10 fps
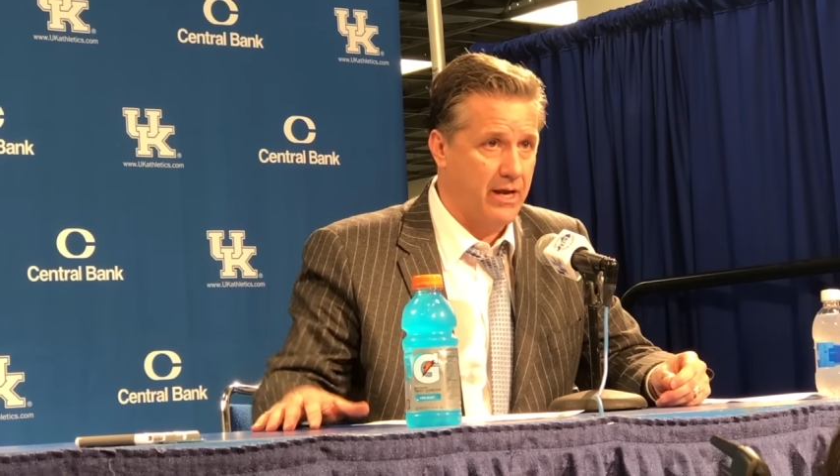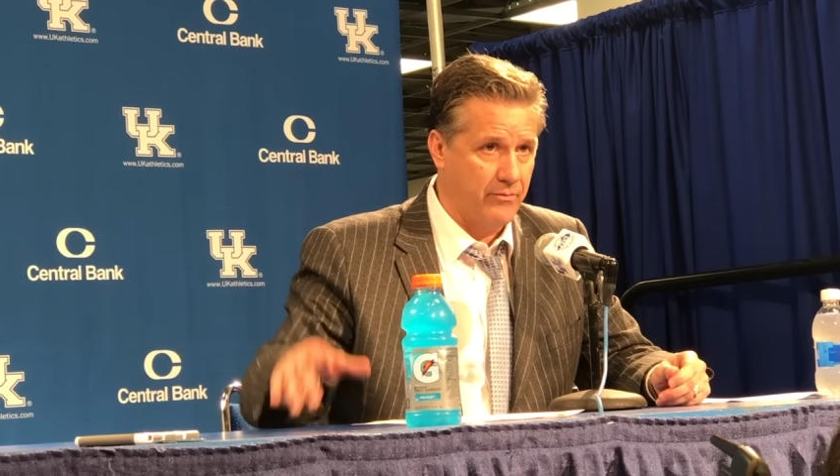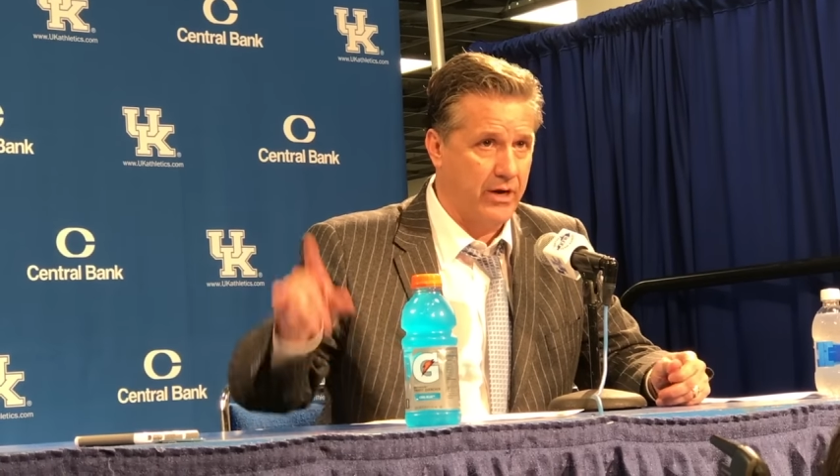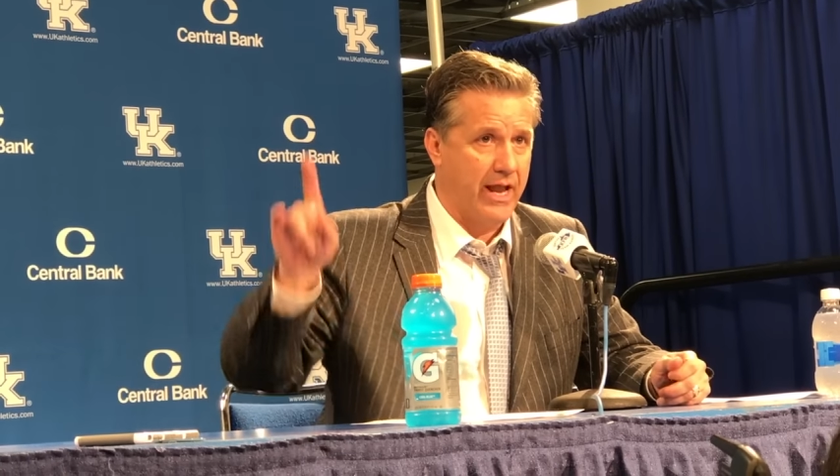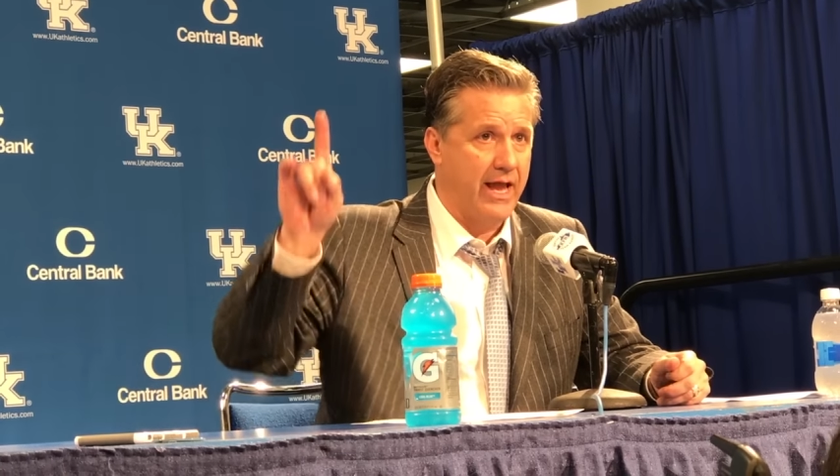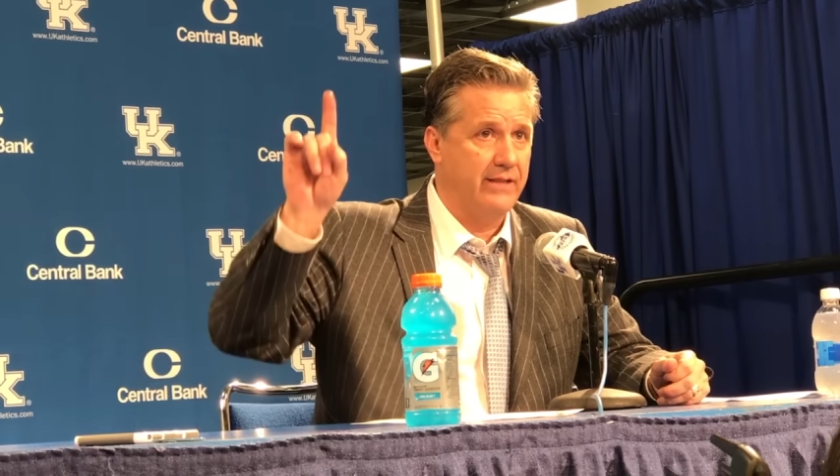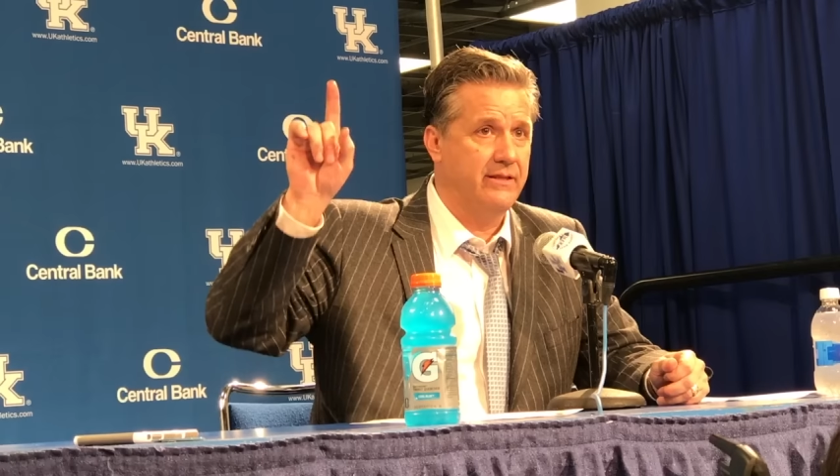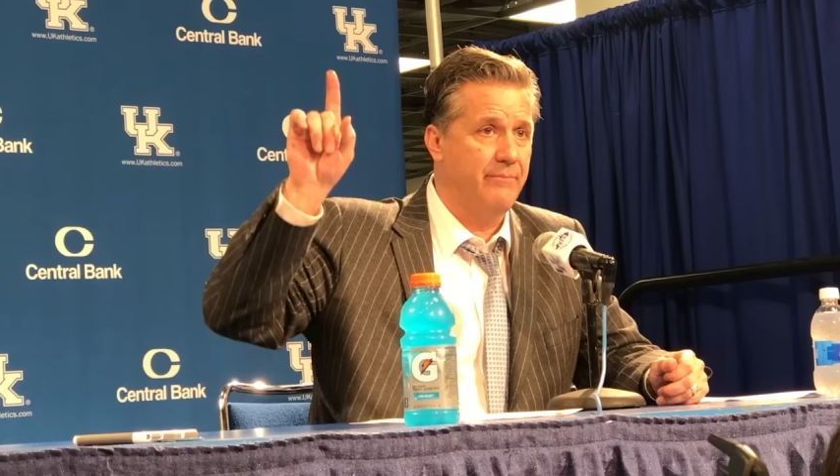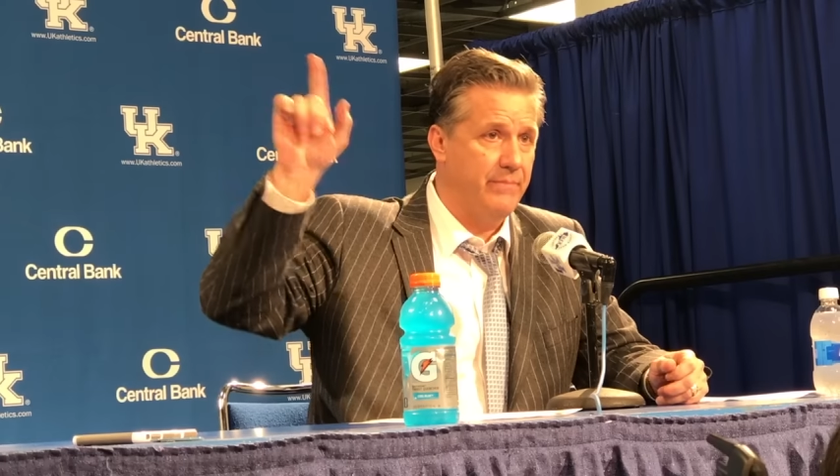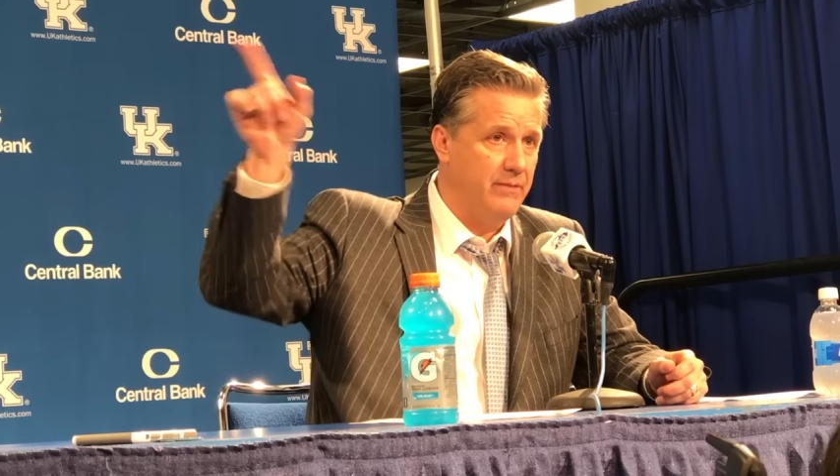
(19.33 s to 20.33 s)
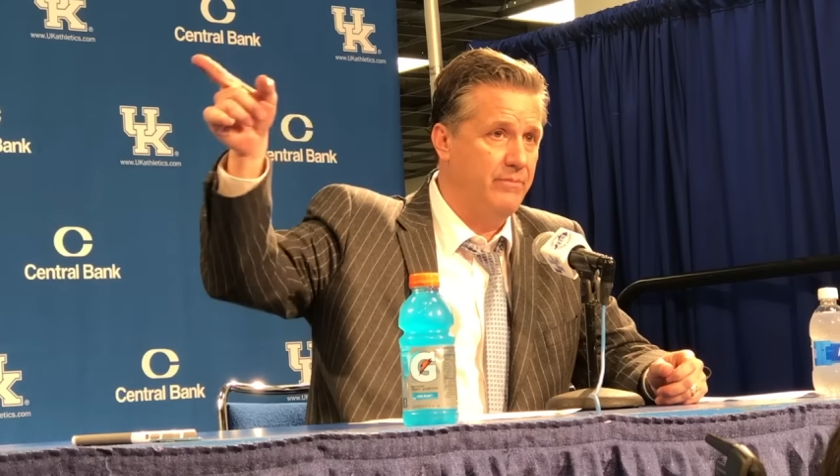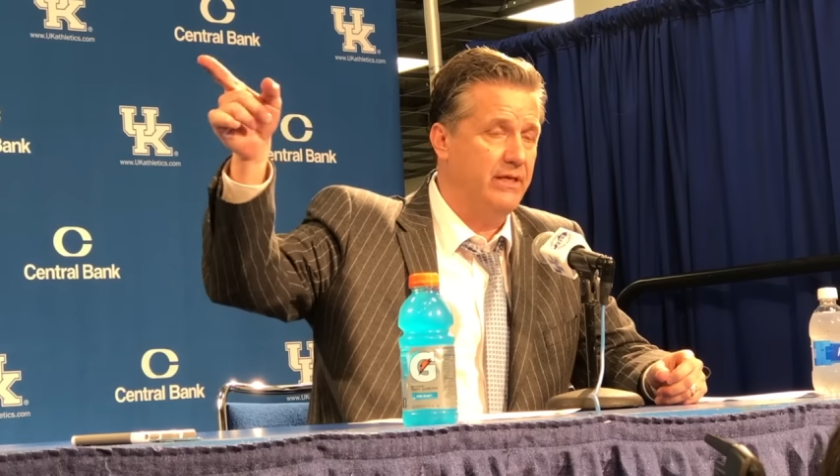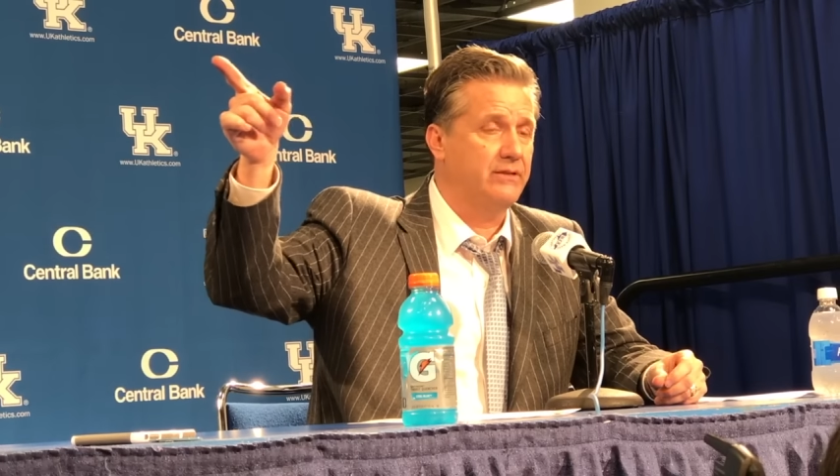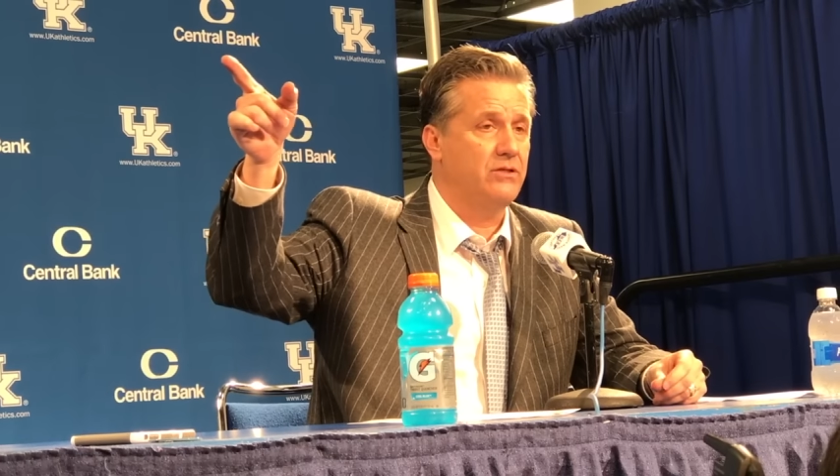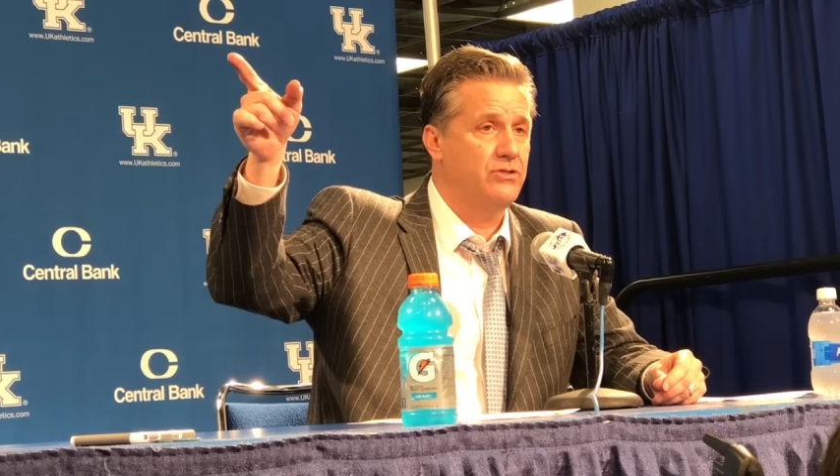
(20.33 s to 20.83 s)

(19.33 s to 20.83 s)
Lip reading: I would have had them meet me at